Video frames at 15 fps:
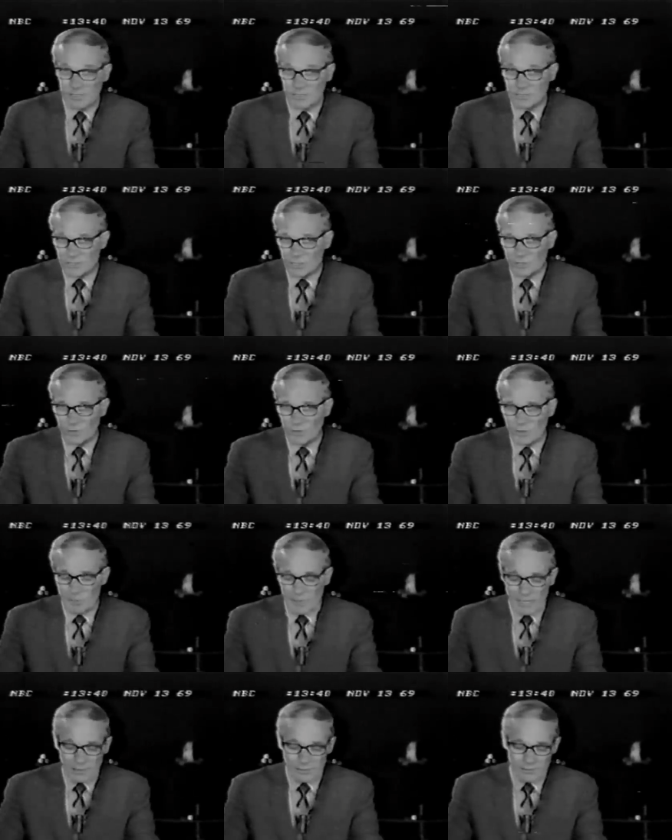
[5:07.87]
So, the
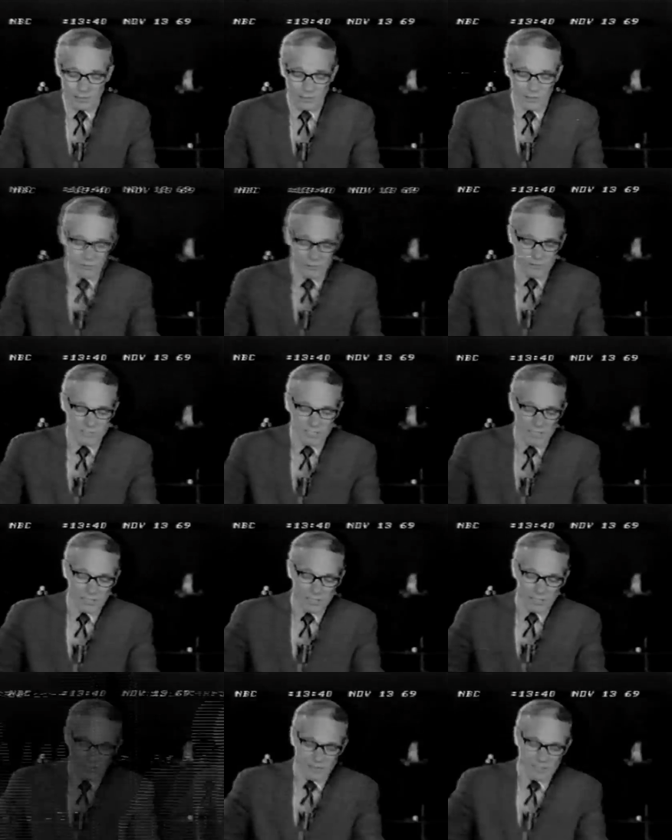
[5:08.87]
panel concludes,
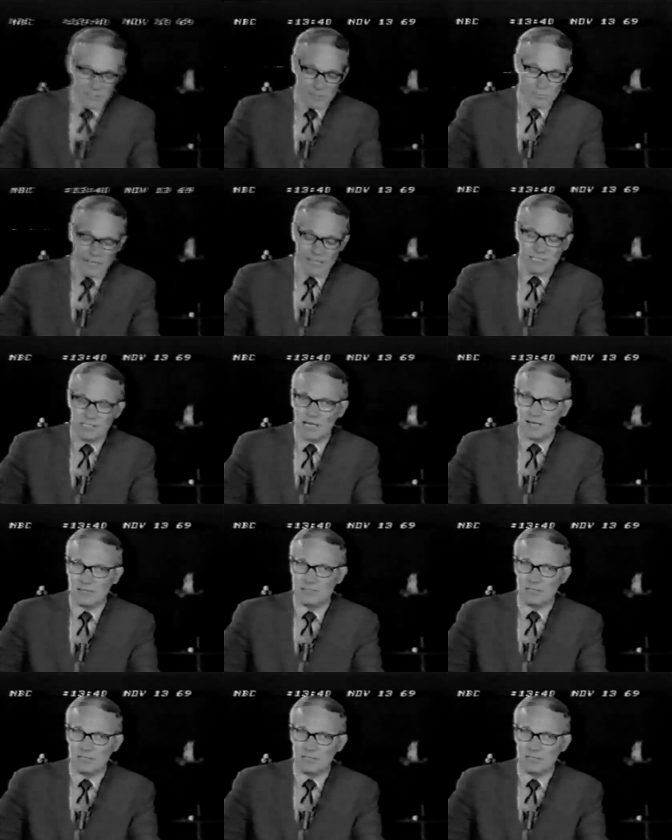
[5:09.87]
it doesn't make sense